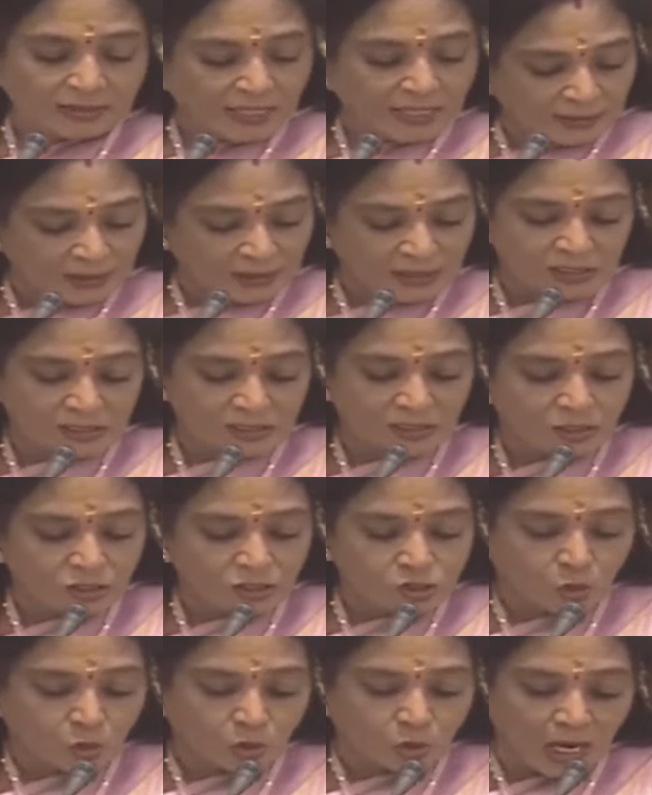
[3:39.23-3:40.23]
That is
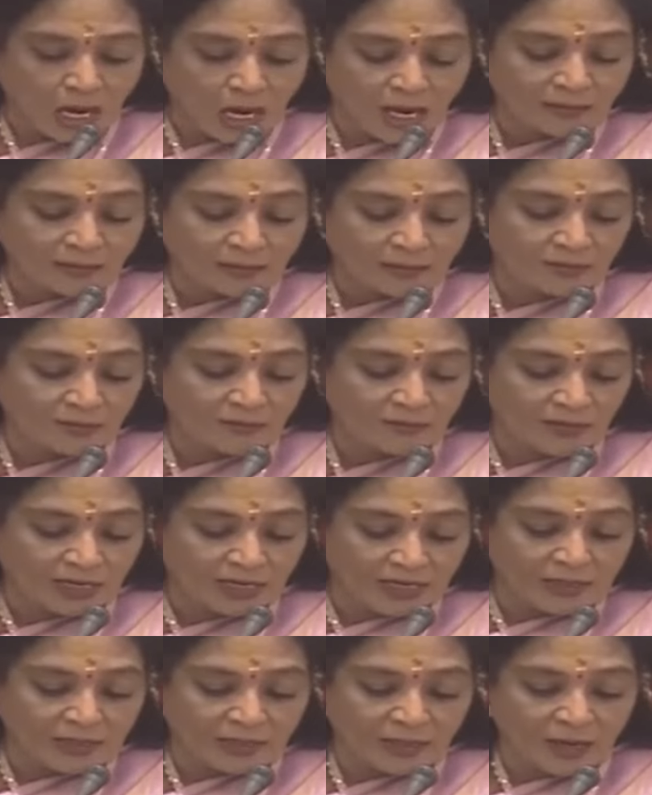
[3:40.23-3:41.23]
solar,
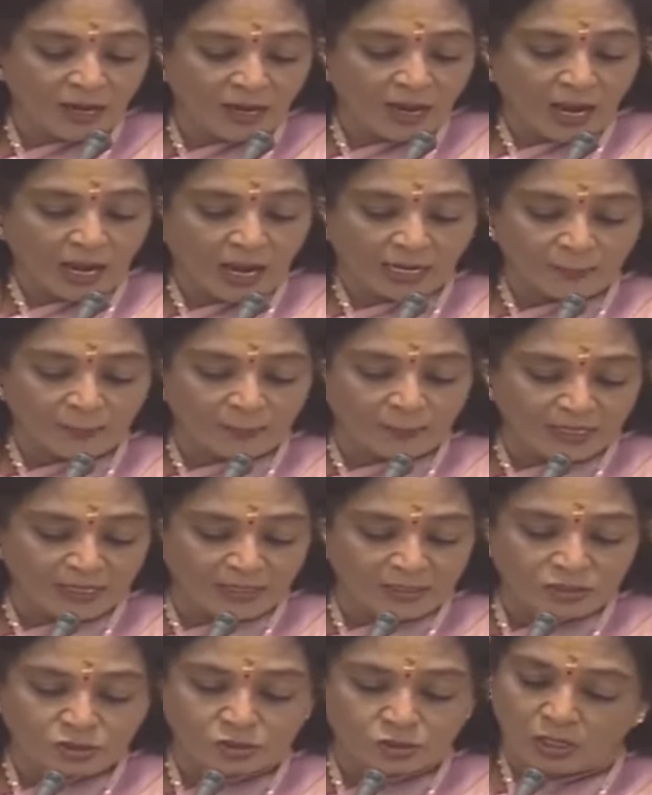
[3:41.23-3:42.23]
wind,
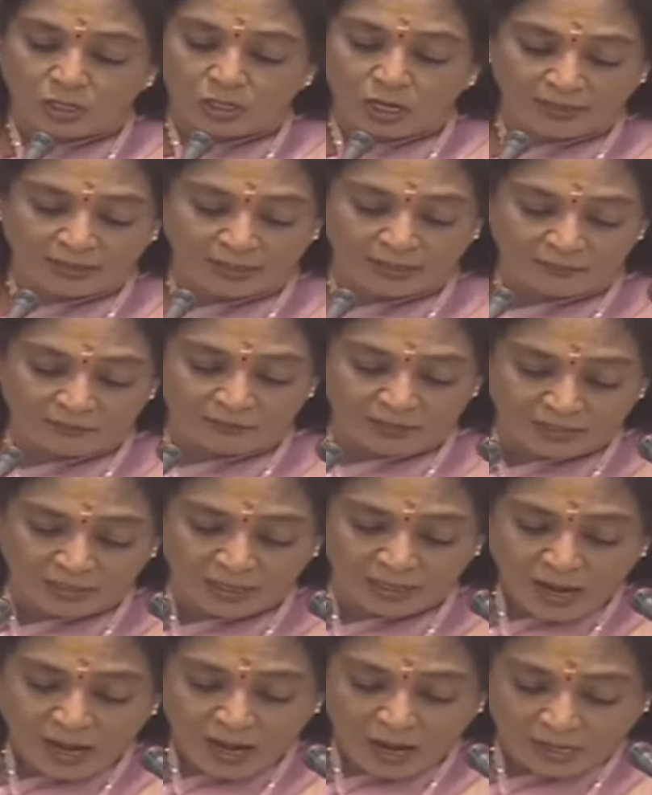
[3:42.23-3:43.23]
hybrid, solar and wind,
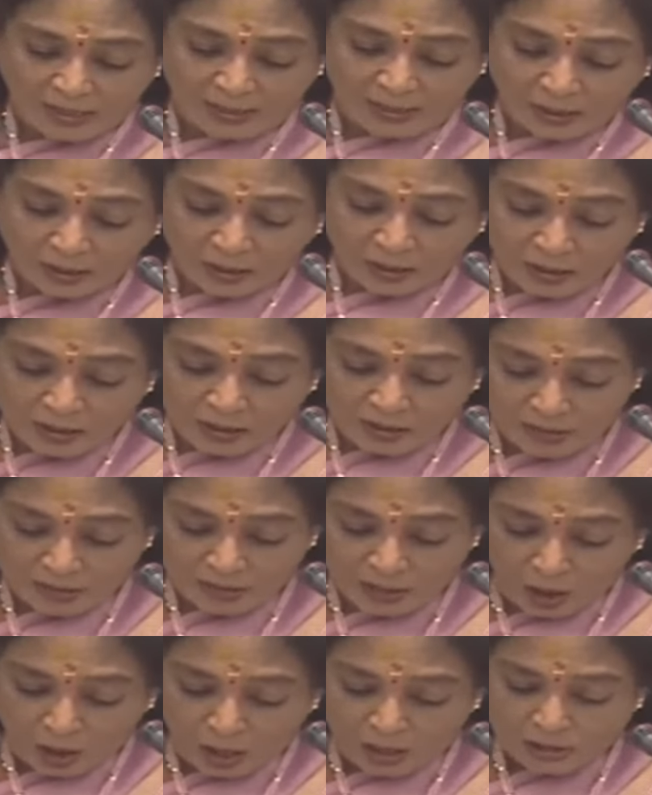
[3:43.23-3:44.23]
and
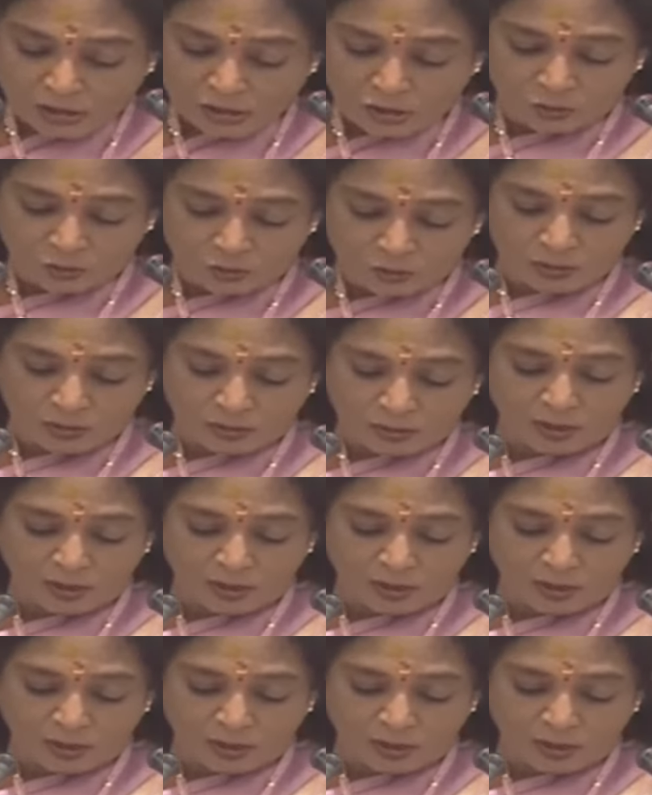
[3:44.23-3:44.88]
we also,